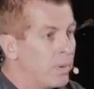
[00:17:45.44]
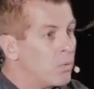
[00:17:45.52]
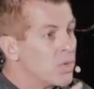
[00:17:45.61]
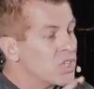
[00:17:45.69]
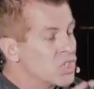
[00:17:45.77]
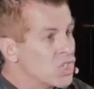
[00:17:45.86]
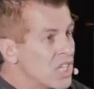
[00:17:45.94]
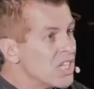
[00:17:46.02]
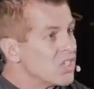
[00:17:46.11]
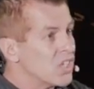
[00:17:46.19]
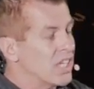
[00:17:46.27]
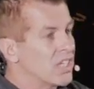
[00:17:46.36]
but with
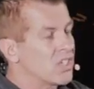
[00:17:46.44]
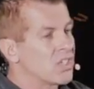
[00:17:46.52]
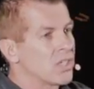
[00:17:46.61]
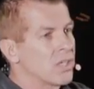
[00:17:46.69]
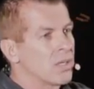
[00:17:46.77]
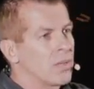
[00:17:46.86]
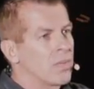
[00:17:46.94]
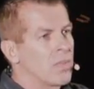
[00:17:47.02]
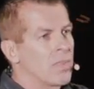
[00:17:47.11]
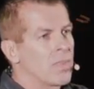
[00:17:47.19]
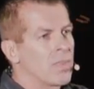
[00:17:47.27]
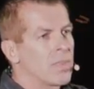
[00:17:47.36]
Jesus,
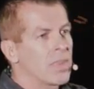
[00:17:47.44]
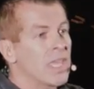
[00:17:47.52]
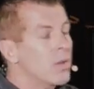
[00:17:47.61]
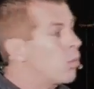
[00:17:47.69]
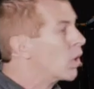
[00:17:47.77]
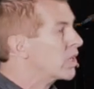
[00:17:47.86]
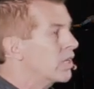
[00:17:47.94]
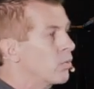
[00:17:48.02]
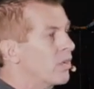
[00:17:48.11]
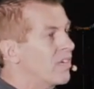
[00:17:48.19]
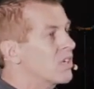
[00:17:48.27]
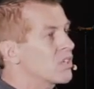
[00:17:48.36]
it worked in
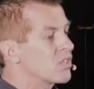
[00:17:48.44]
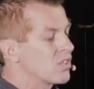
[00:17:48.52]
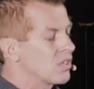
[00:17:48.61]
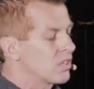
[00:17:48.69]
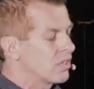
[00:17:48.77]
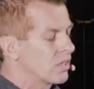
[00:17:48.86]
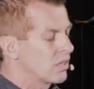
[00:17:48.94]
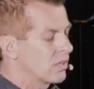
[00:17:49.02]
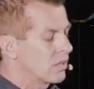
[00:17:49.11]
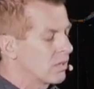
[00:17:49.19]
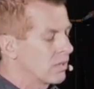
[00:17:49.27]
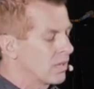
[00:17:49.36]
reverse.
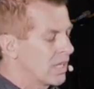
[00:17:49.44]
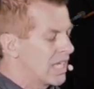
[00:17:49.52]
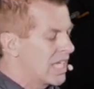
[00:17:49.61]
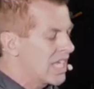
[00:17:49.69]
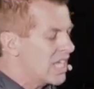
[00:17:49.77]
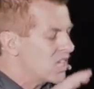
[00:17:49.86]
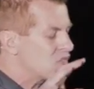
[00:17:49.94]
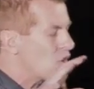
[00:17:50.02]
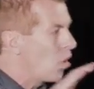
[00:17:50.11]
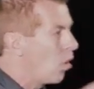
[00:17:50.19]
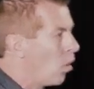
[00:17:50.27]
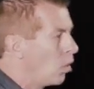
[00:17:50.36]
His
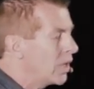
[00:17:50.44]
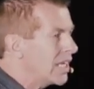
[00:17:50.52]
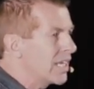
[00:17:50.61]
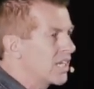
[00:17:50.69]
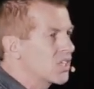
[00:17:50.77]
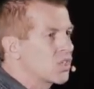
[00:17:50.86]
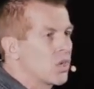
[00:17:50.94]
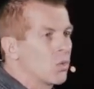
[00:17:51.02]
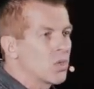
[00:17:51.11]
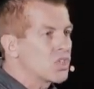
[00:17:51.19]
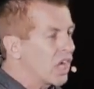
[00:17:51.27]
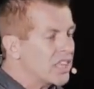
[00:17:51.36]
holiness
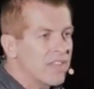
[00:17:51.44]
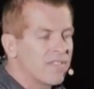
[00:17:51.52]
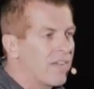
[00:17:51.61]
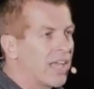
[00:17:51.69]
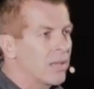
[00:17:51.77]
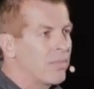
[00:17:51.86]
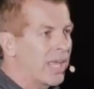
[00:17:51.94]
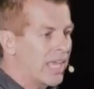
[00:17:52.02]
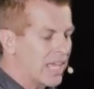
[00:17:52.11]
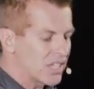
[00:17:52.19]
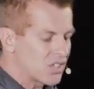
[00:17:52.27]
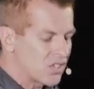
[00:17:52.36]
was not defiled by
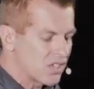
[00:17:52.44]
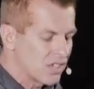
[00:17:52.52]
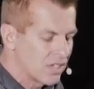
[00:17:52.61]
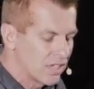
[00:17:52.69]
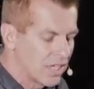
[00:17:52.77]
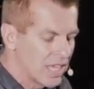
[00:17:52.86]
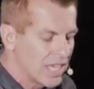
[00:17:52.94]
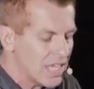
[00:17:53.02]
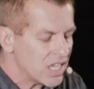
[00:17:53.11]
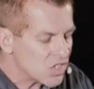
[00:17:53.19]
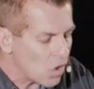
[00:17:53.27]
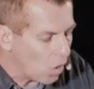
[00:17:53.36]
us,
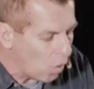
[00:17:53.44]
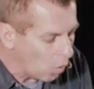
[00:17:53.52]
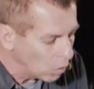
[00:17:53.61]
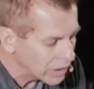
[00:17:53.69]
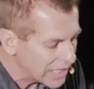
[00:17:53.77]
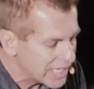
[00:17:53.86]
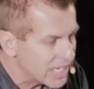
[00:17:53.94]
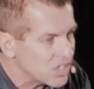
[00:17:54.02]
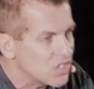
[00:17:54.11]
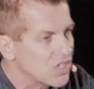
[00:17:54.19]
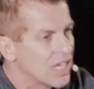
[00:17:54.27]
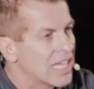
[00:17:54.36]
His
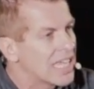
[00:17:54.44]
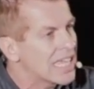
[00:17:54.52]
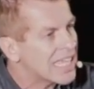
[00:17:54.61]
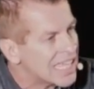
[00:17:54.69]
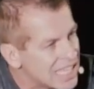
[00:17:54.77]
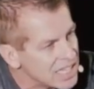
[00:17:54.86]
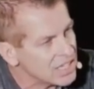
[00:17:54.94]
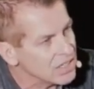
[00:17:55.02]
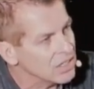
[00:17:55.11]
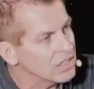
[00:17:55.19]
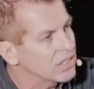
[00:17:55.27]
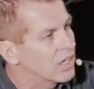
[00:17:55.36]
holiness
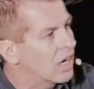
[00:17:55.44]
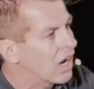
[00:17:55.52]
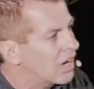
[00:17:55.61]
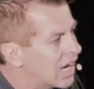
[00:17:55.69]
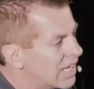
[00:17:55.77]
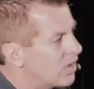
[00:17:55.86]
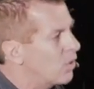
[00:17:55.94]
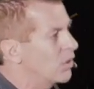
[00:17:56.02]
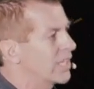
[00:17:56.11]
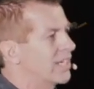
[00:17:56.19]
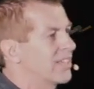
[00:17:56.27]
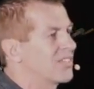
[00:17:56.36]
healed our
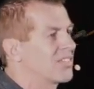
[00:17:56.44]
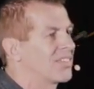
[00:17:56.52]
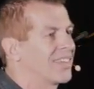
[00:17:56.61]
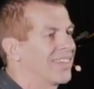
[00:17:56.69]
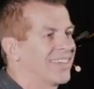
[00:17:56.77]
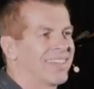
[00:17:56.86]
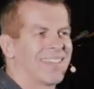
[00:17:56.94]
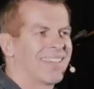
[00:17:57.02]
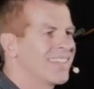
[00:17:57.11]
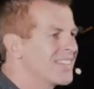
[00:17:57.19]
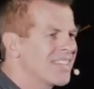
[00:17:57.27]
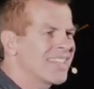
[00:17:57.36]
unholiness.
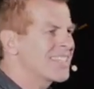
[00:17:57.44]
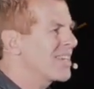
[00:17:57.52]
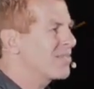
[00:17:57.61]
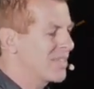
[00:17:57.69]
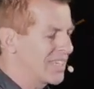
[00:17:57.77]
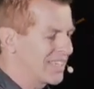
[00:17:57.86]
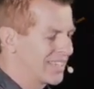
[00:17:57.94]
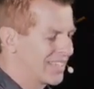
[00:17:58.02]
Isn't that something?